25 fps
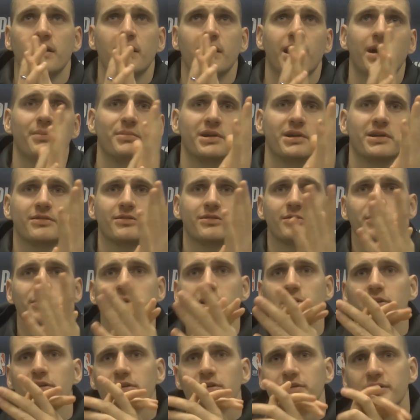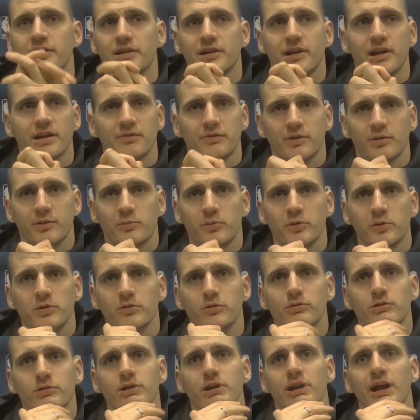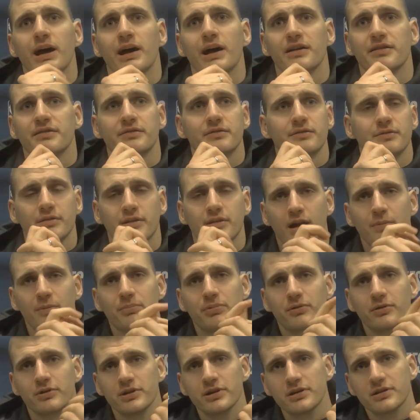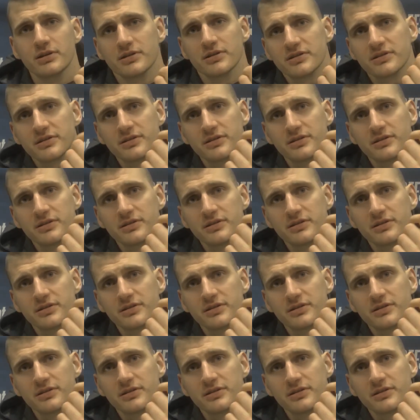I mean, to be honest, that's what we do the last couple of years.